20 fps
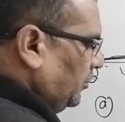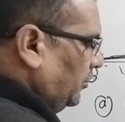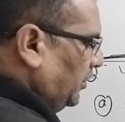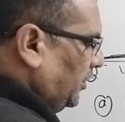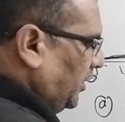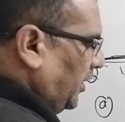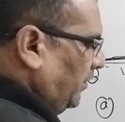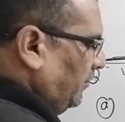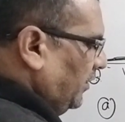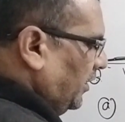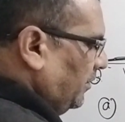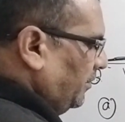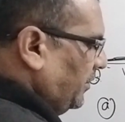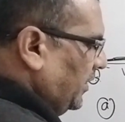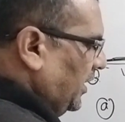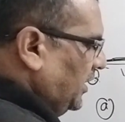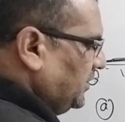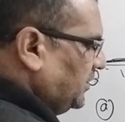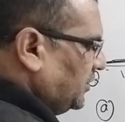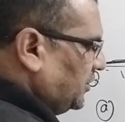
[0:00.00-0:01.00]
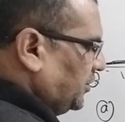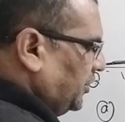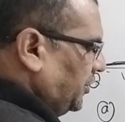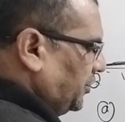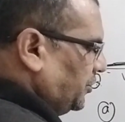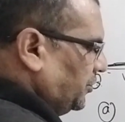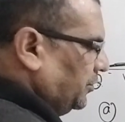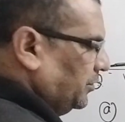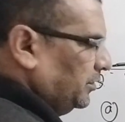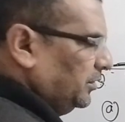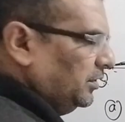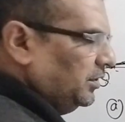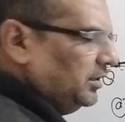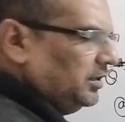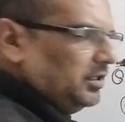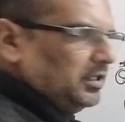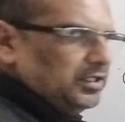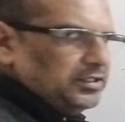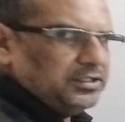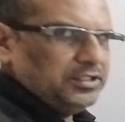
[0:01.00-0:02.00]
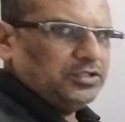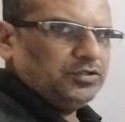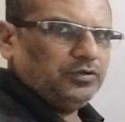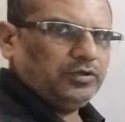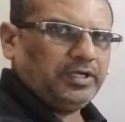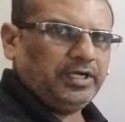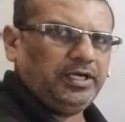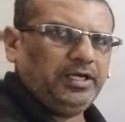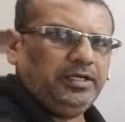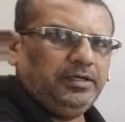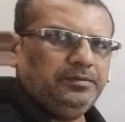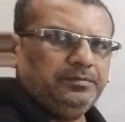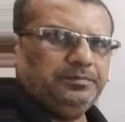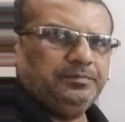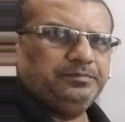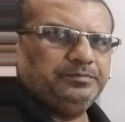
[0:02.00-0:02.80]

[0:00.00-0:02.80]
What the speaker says: to t1 plus t2. Is it okay?